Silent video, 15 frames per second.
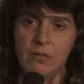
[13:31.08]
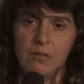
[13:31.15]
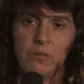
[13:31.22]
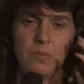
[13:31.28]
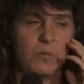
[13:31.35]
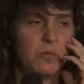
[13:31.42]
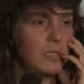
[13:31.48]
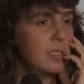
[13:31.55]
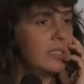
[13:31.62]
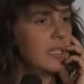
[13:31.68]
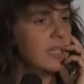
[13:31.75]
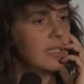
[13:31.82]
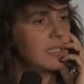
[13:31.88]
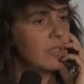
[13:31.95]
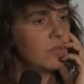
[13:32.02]
¿cómo se dice
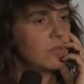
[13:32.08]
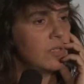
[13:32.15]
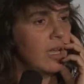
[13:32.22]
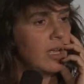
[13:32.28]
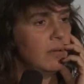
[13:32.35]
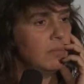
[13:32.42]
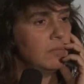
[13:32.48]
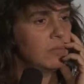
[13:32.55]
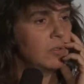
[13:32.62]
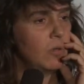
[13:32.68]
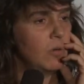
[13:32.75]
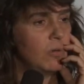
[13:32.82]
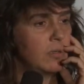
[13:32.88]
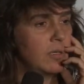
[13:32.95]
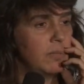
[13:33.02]
desahuciado?
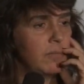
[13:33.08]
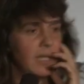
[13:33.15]
Told them